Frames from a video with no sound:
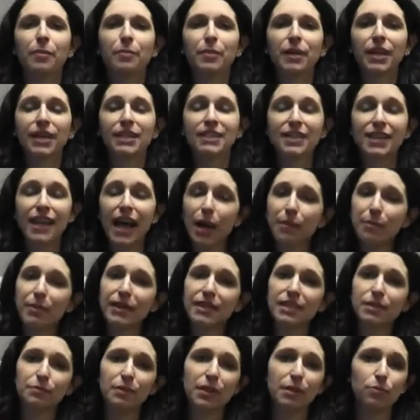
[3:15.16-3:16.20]
because that
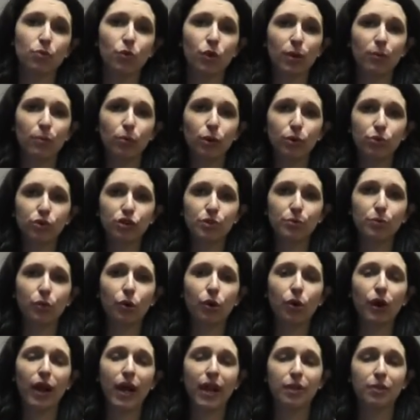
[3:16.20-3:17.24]
makes me more
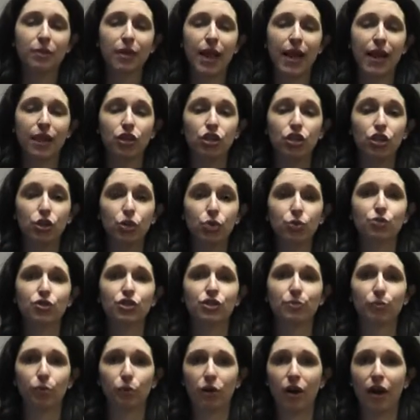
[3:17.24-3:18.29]
approachable and
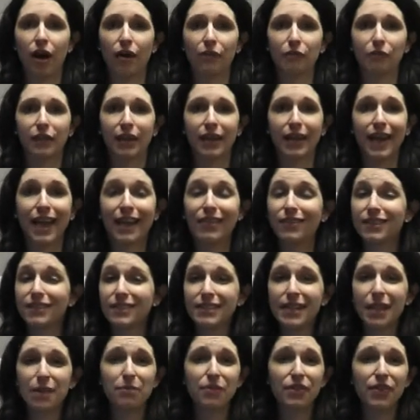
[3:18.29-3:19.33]
used more often. And the
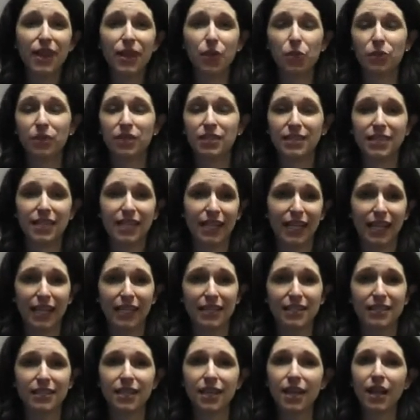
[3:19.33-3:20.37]
same thing with
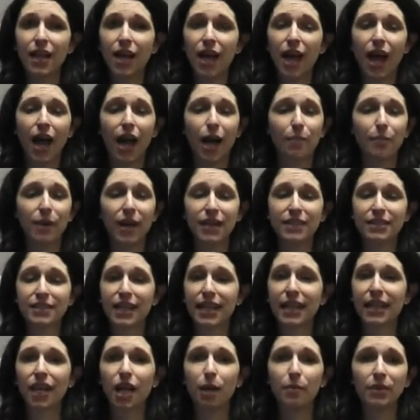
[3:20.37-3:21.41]
teens. As
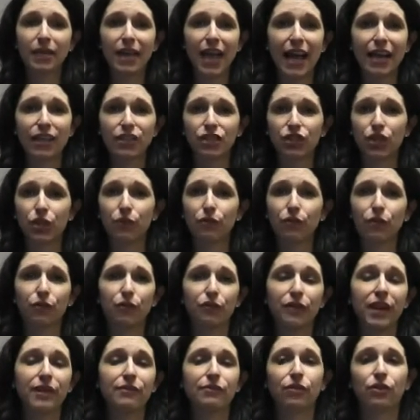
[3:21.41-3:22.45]
they come and ask you for
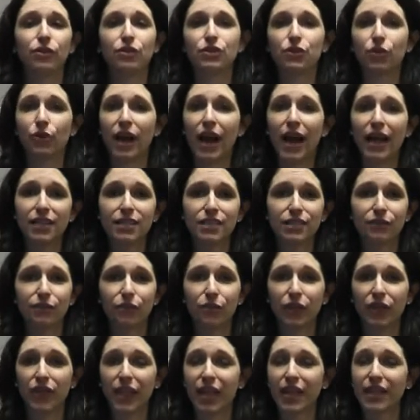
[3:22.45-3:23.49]
favors or ask
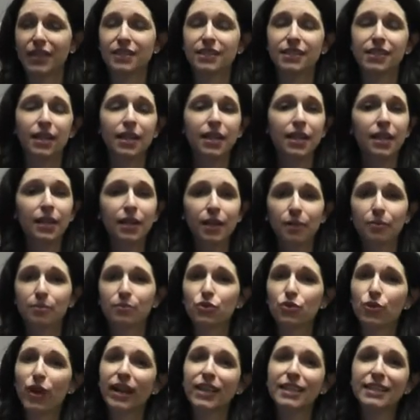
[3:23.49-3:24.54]
for things,
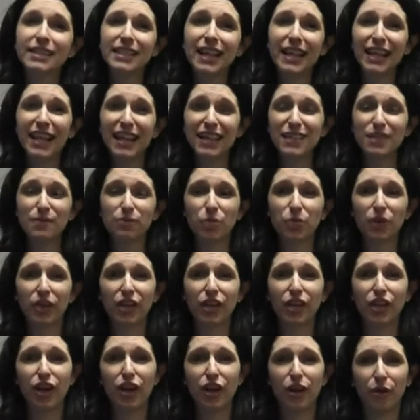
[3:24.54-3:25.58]
try to say yes more
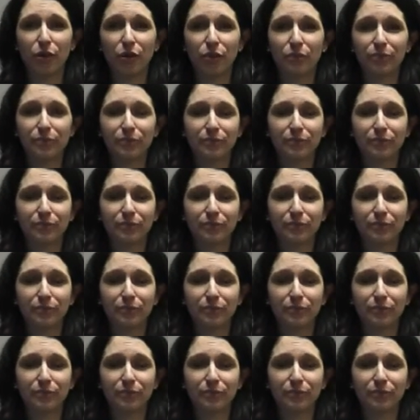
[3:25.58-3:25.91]
than no.